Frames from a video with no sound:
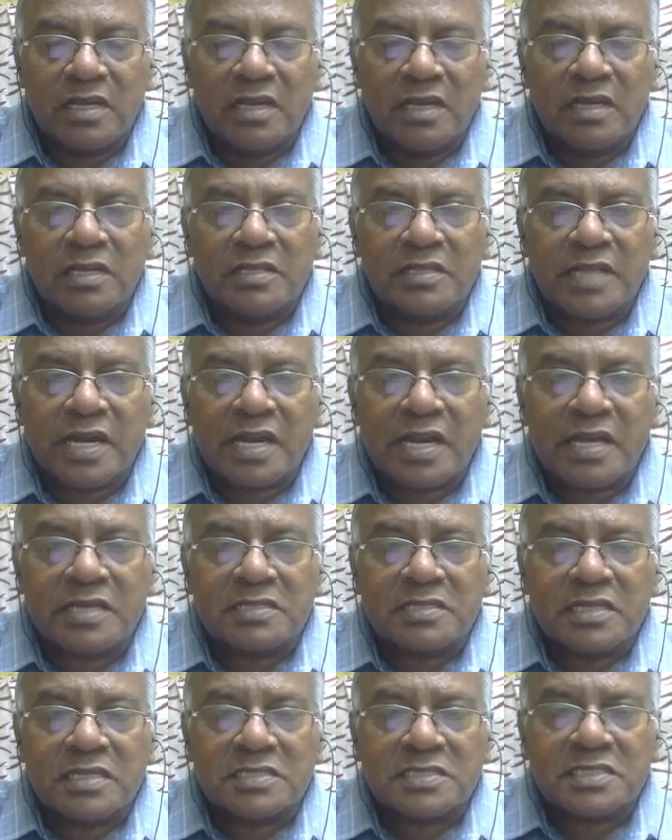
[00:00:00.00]
That
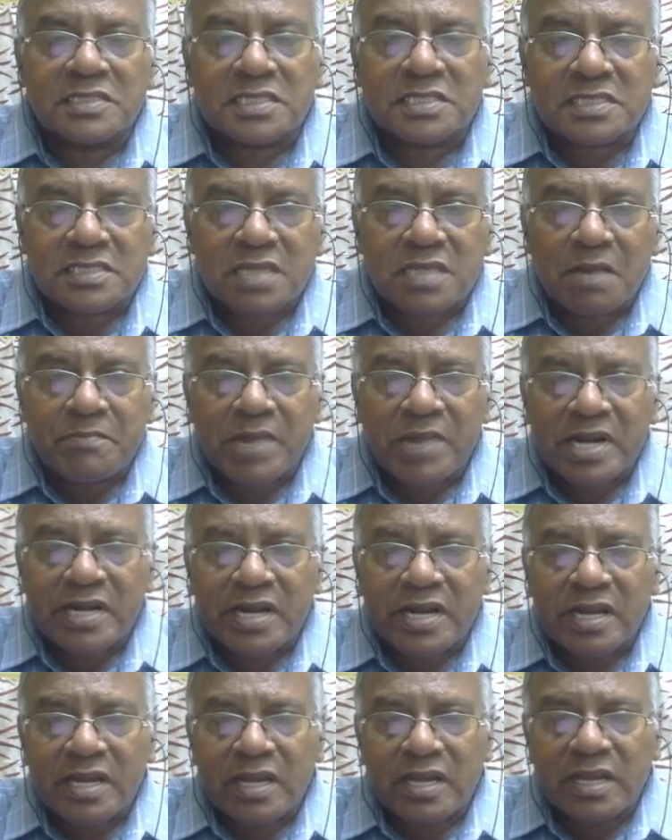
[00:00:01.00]
is
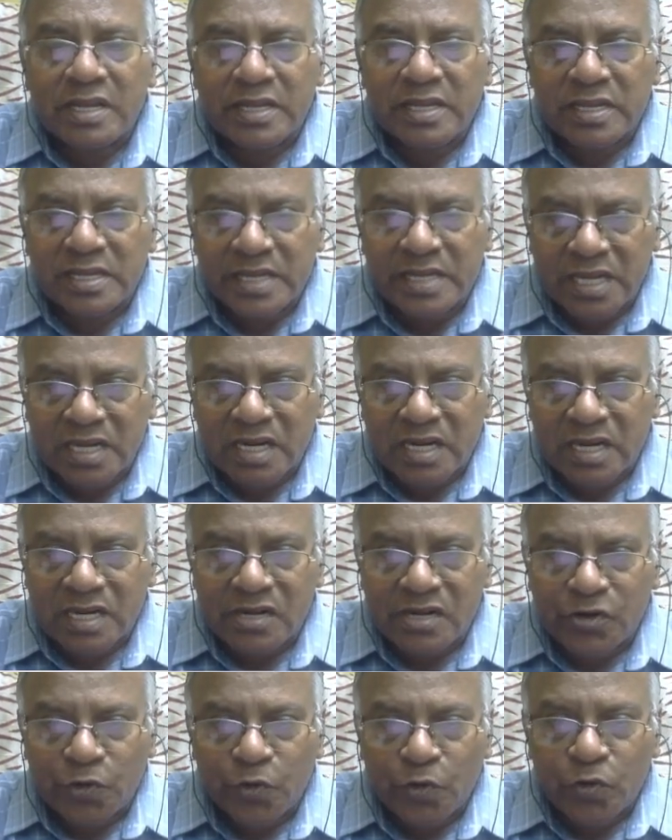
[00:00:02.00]
systematic
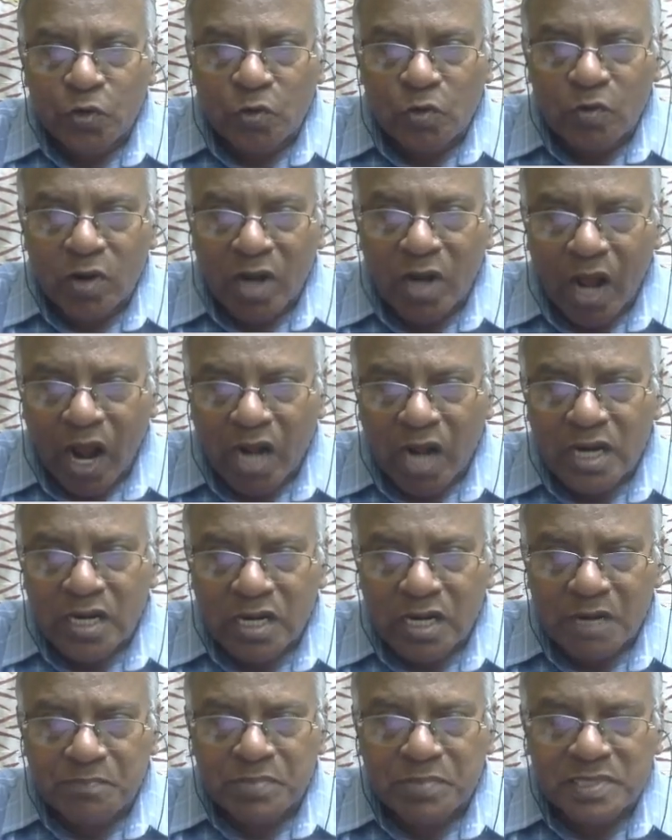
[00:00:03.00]
error due to an
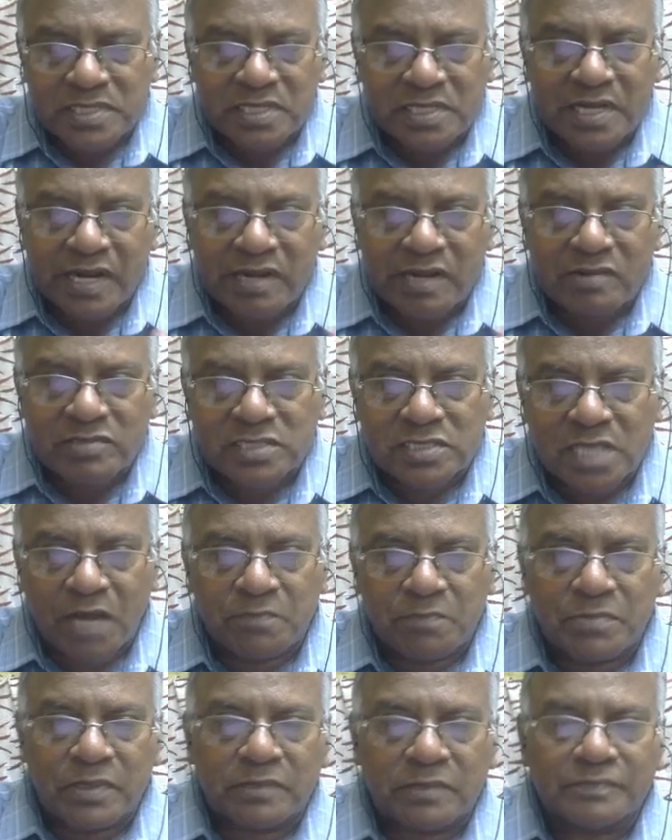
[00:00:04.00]
unrepresentative
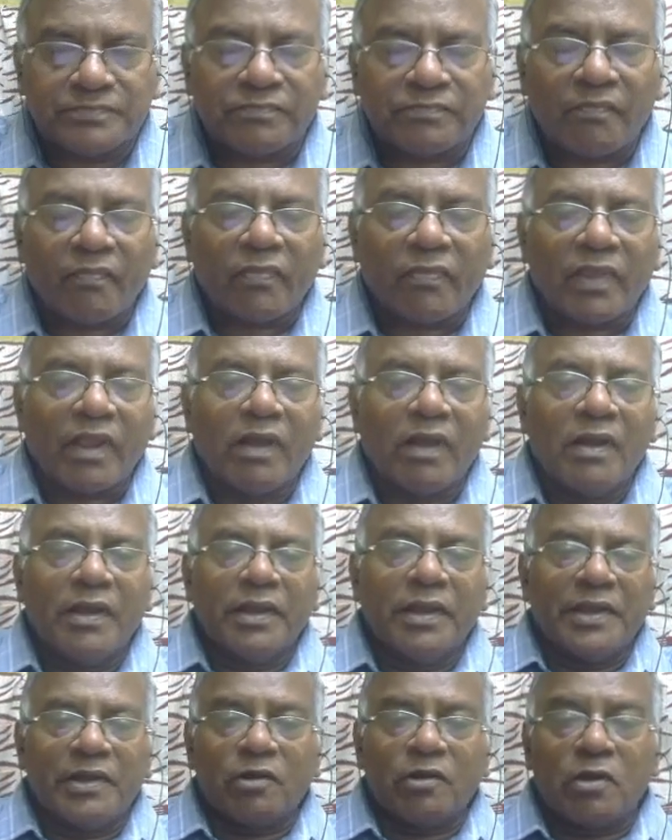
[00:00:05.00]
sample.
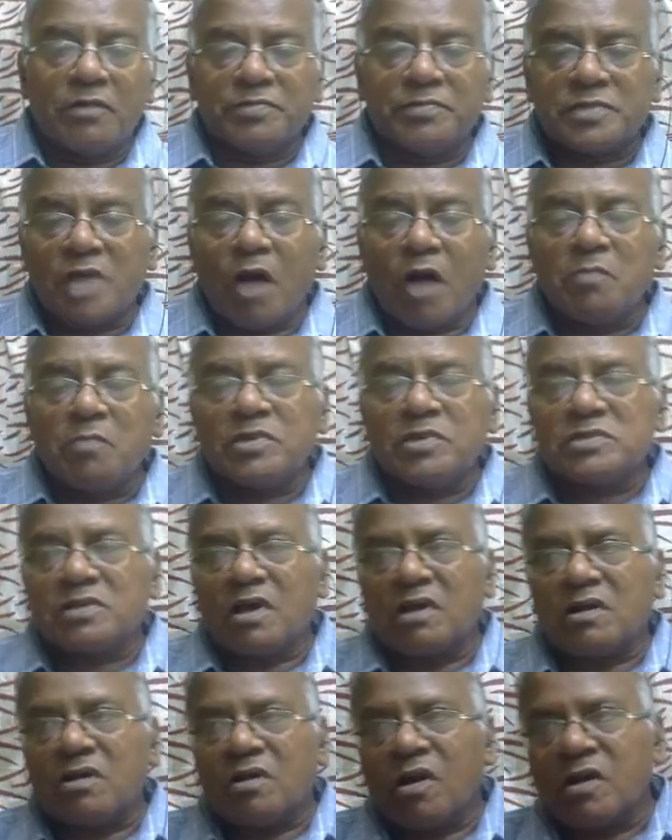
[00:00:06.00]
If samples
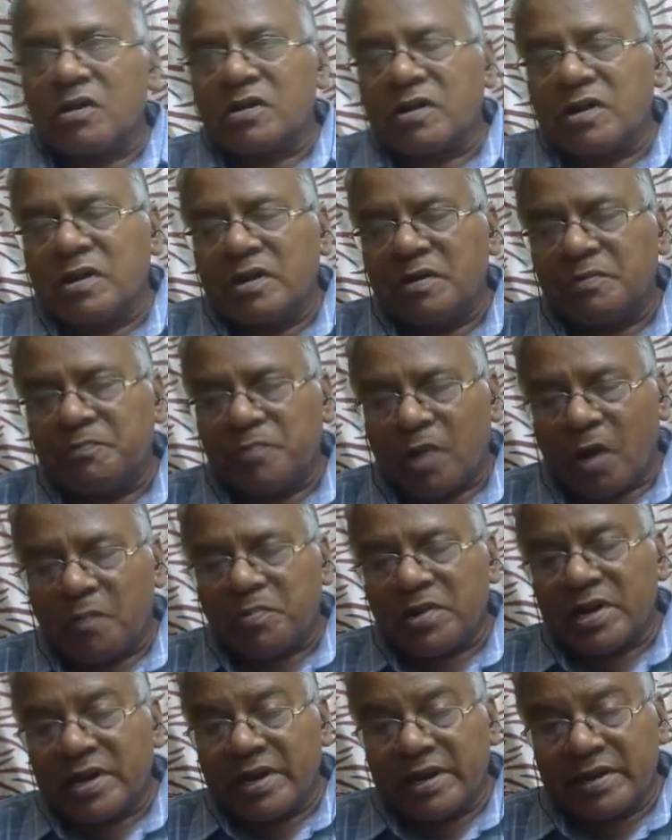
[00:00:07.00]
are not
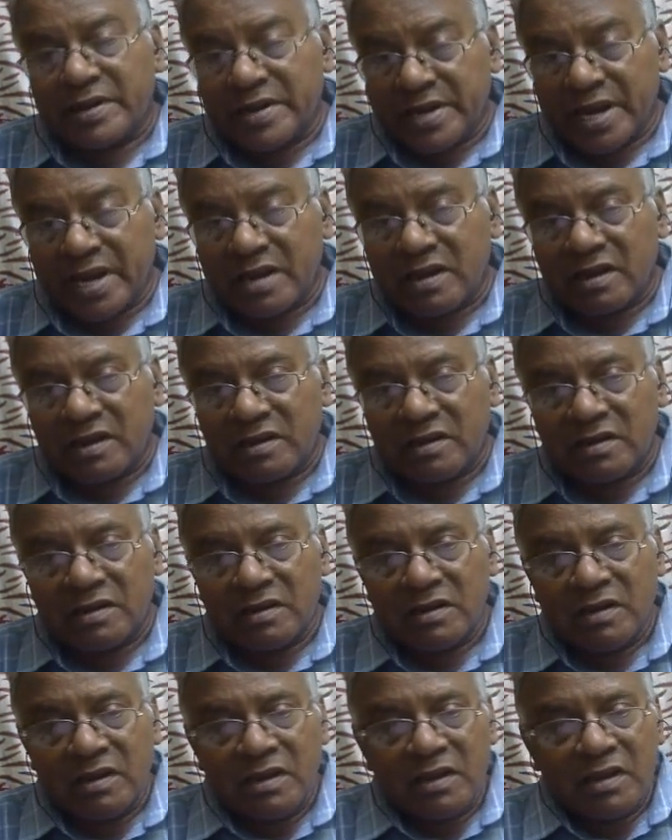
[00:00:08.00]
properly
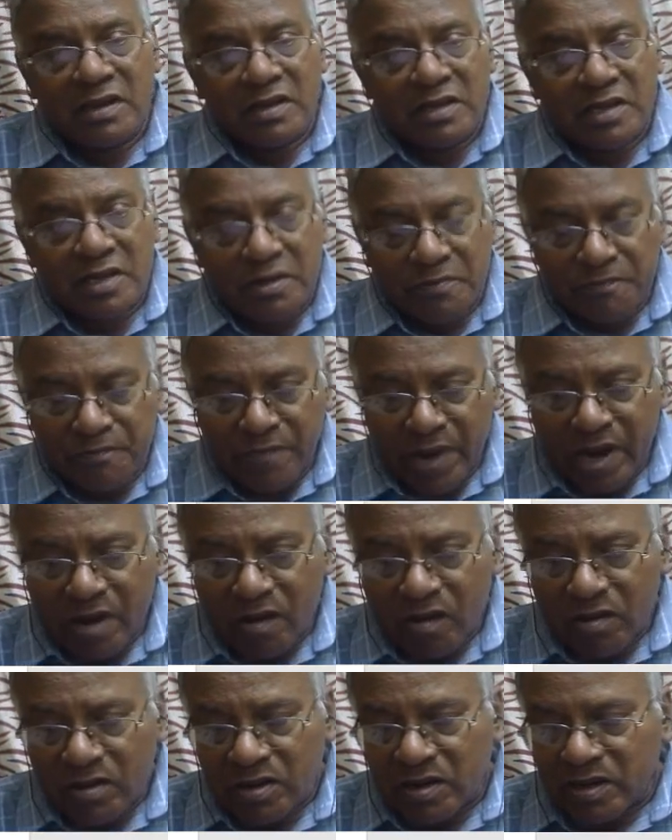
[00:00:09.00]
taken, it may
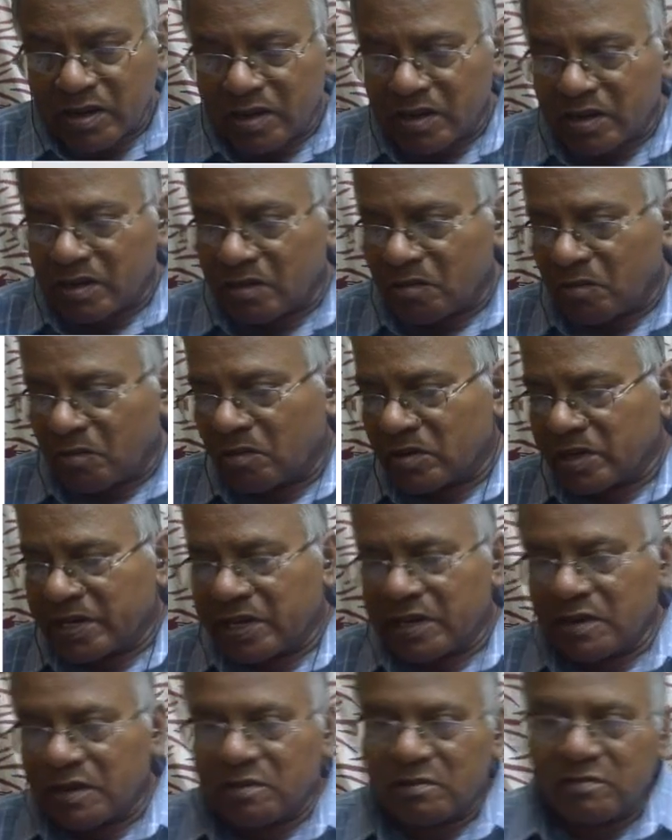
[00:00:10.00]
not
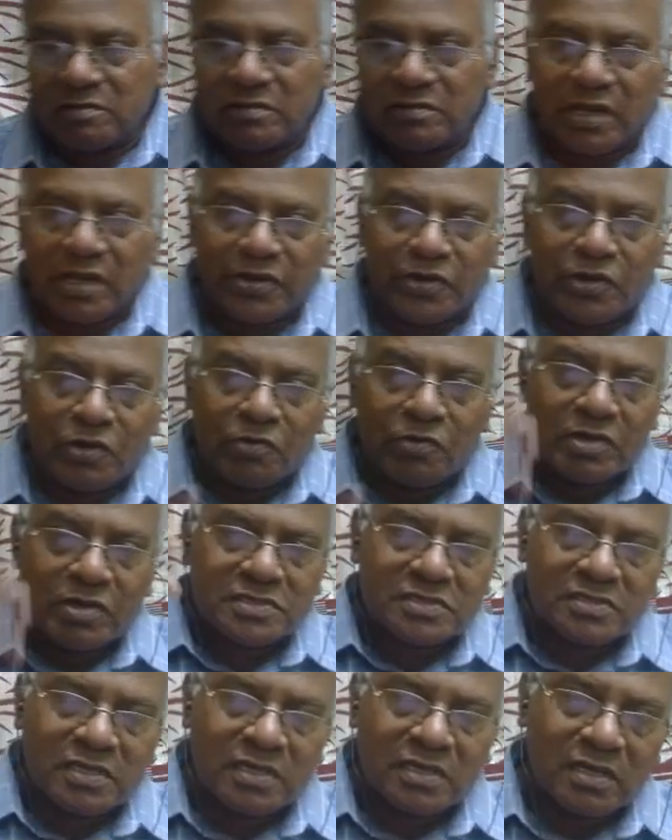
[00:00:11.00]
give the
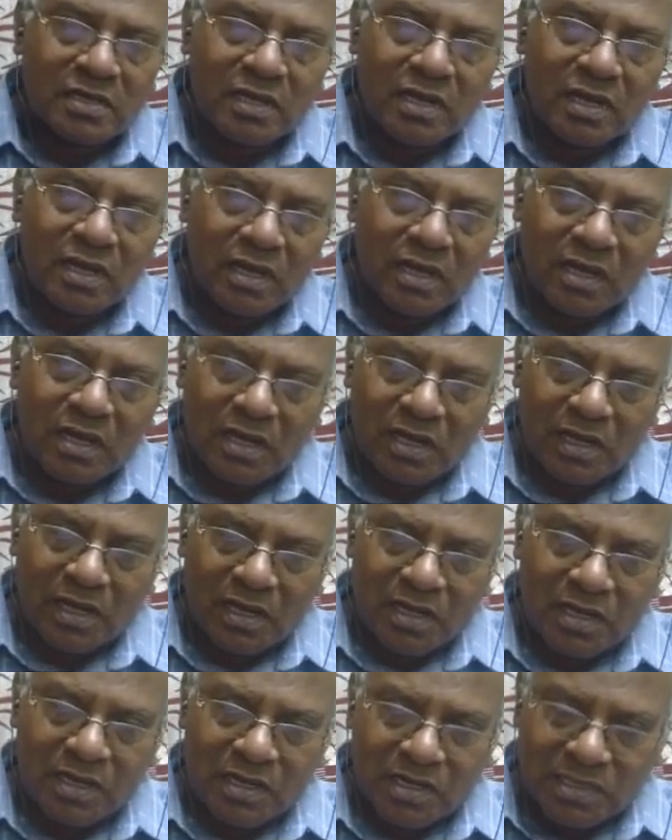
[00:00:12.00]
universal
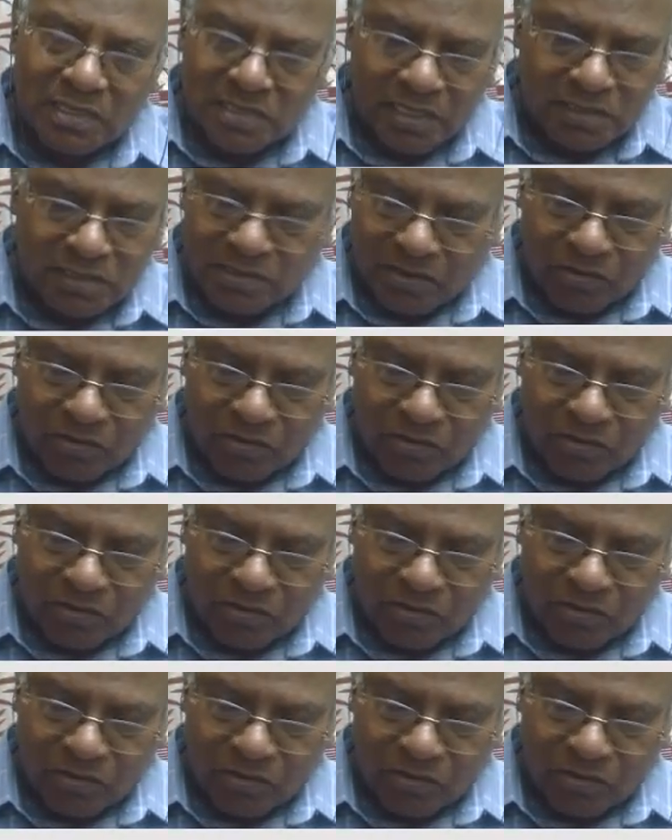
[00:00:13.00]
results.